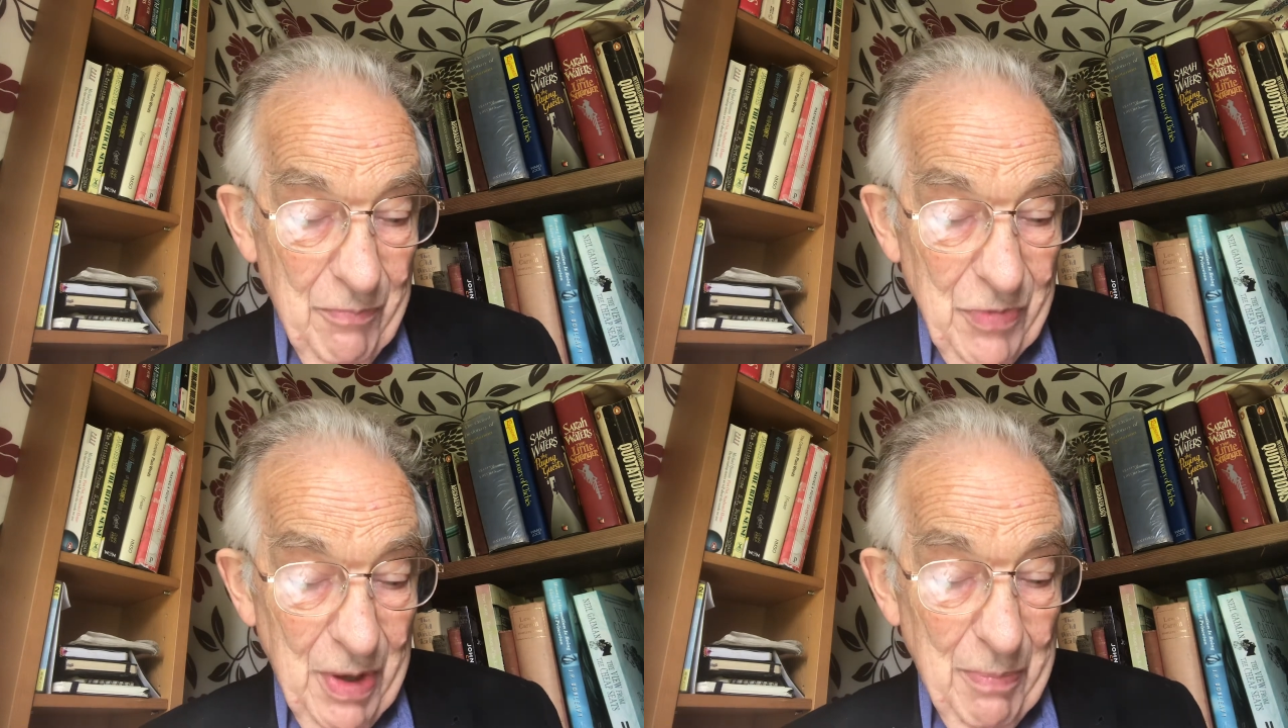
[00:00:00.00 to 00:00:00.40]

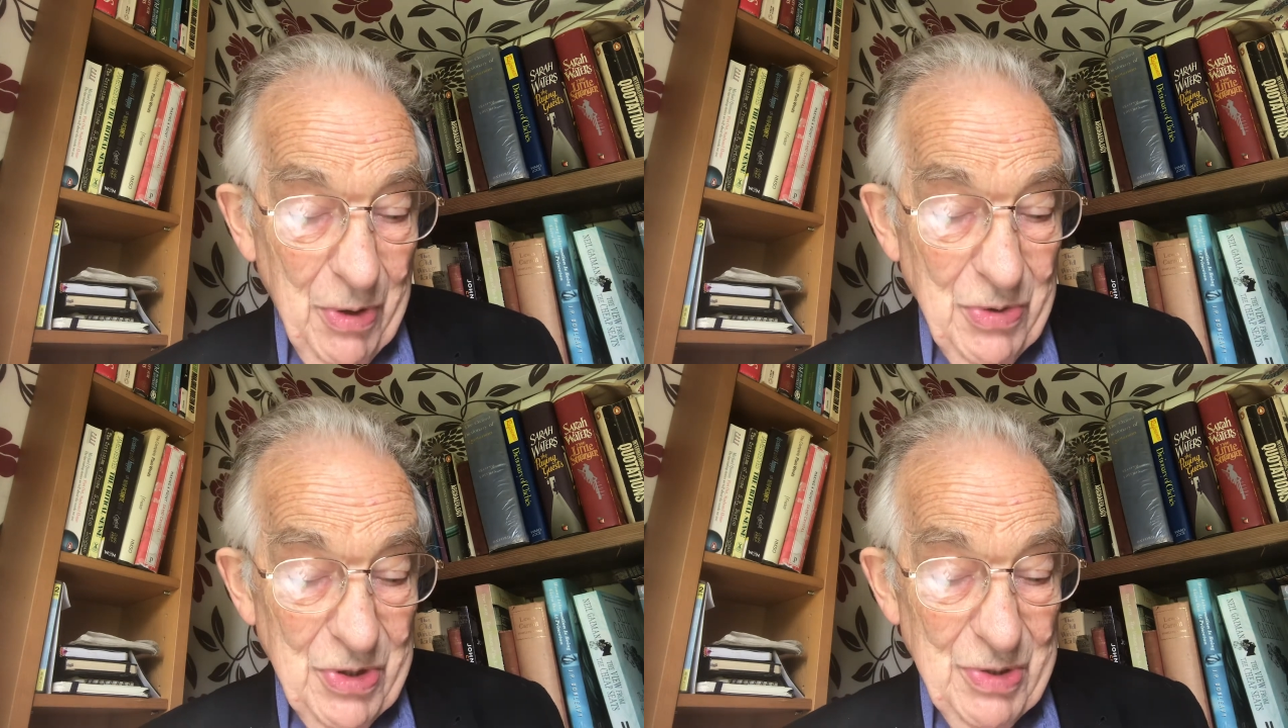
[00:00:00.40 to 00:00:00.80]
They
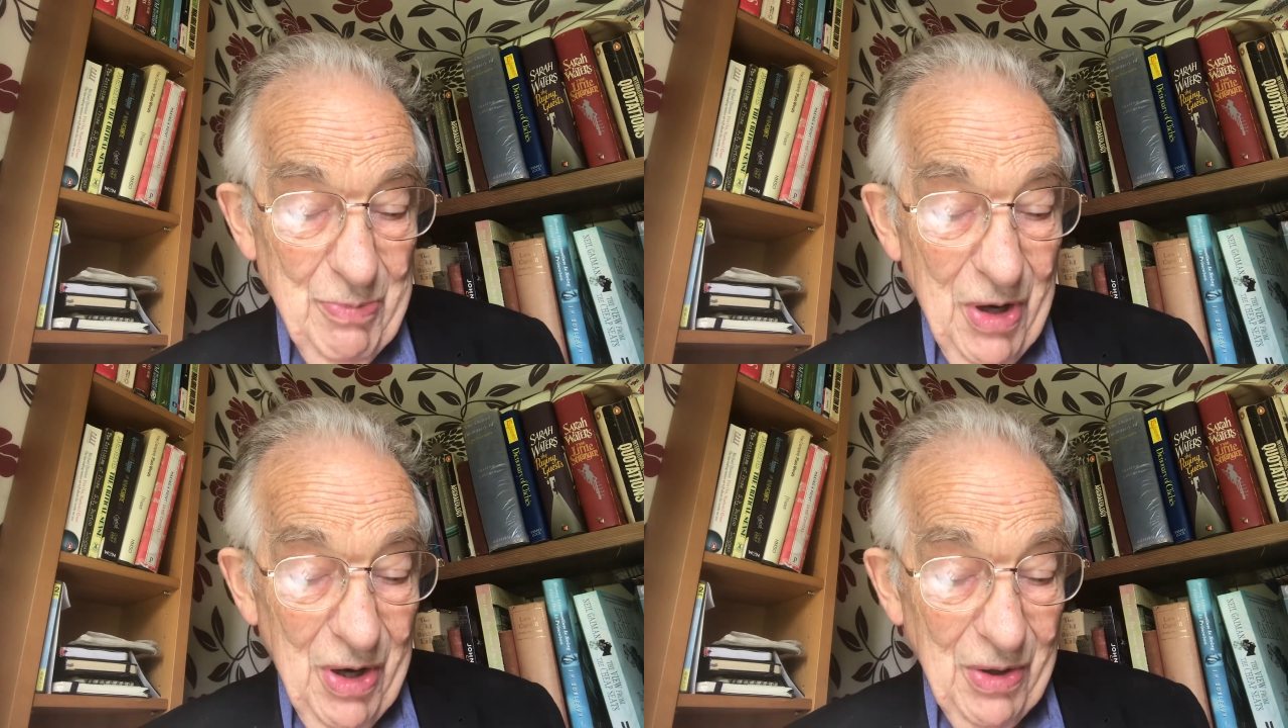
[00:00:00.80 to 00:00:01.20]
both
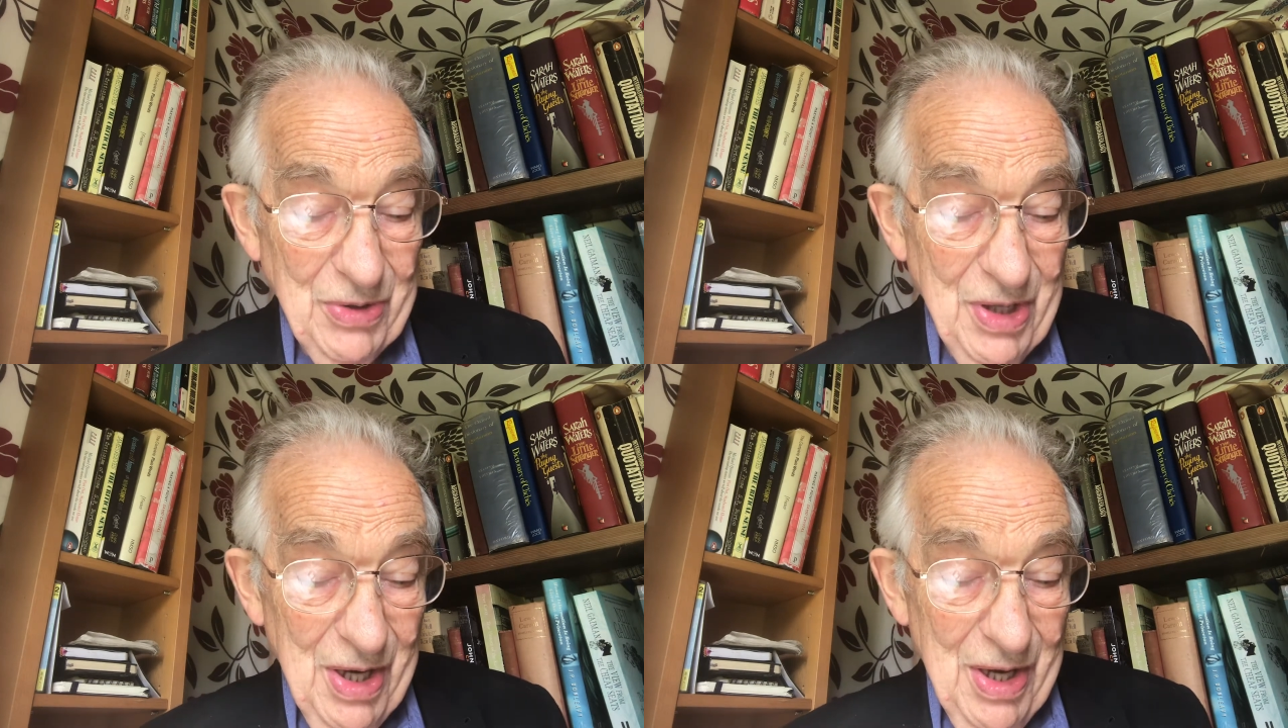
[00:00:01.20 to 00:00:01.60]

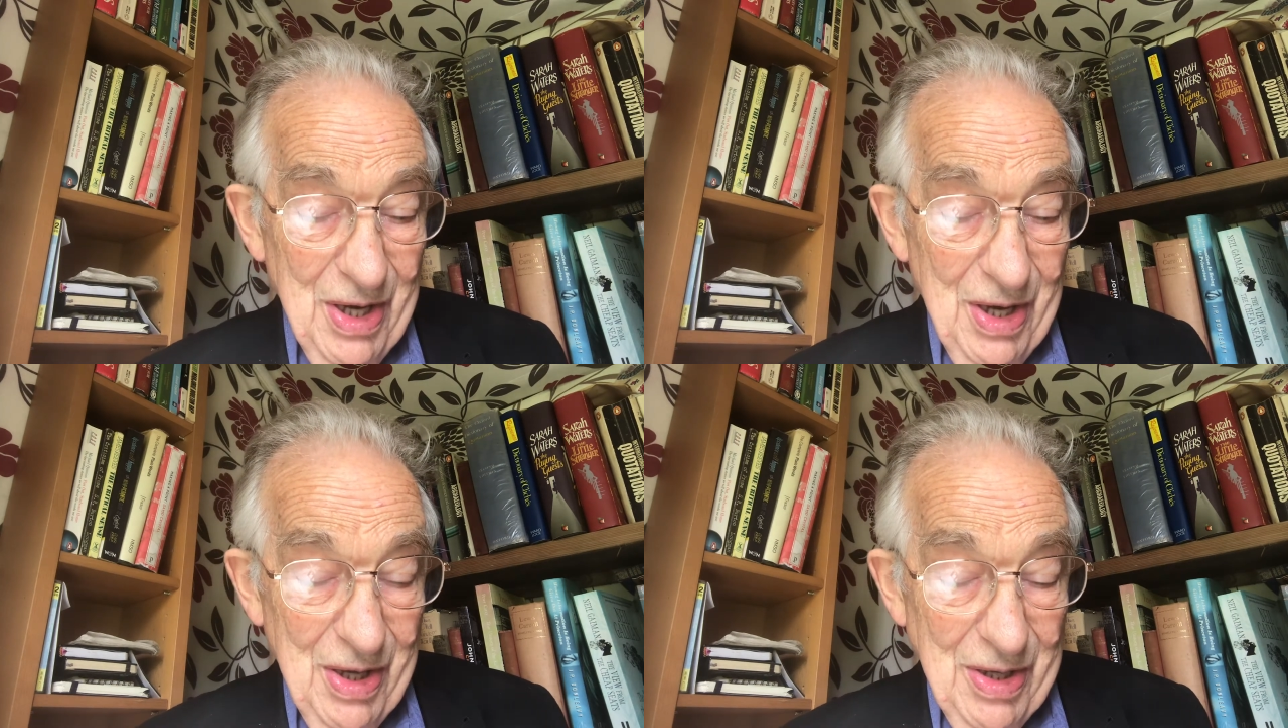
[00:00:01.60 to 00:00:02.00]
smiled
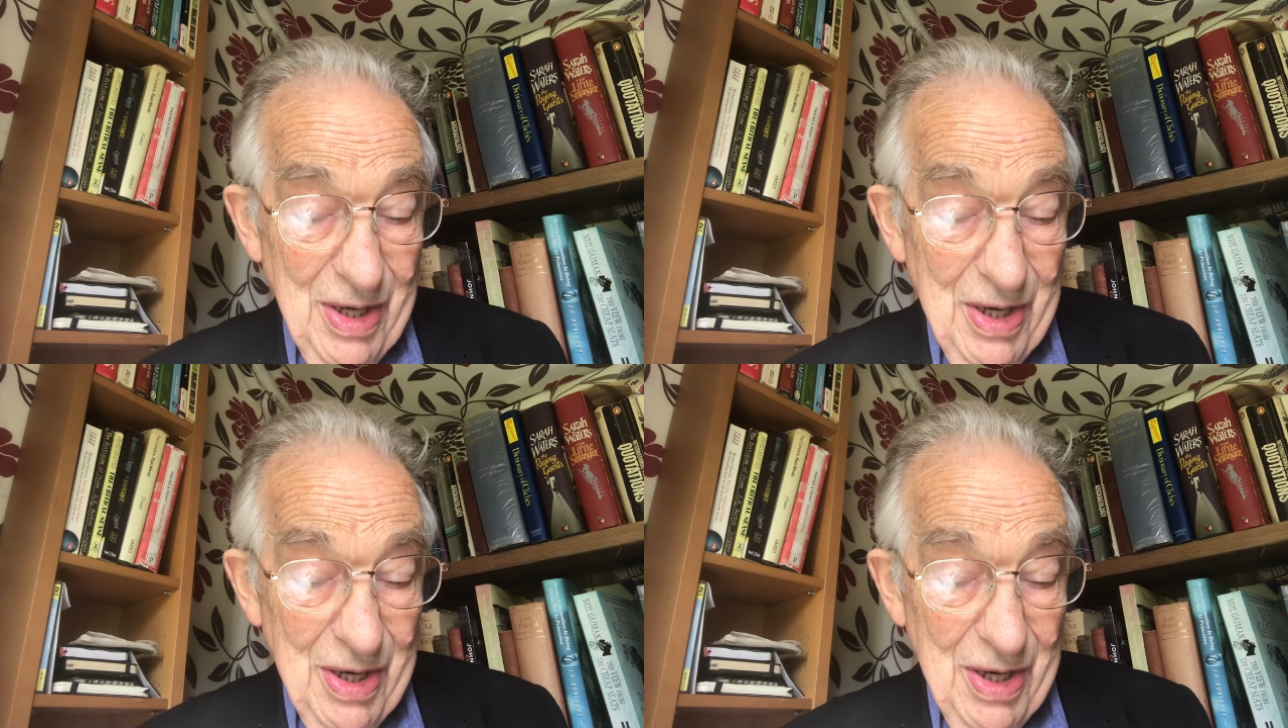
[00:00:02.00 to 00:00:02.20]
and then,